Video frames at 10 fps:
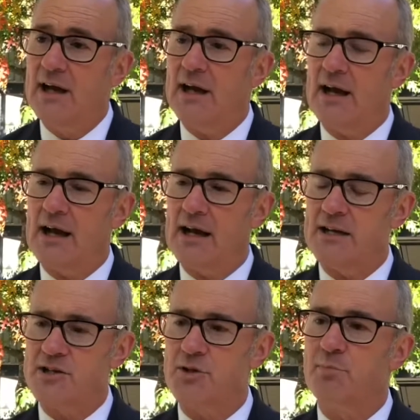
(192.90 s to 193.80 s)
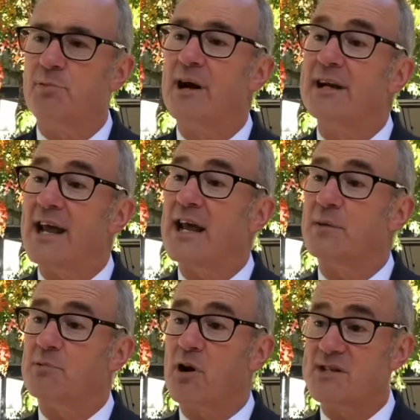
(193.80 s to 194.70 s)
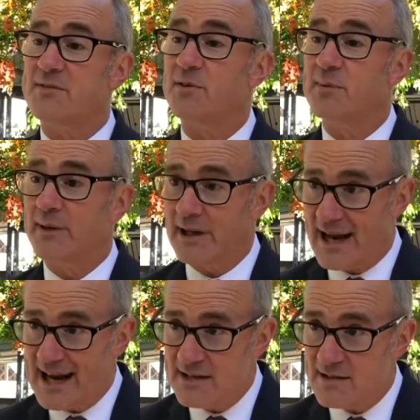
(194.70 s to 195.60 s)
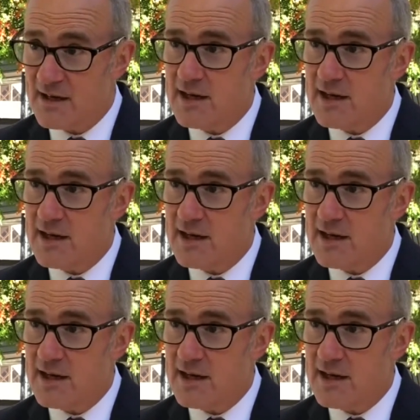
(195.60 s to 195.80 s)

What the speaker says: to bring down the price of urban land,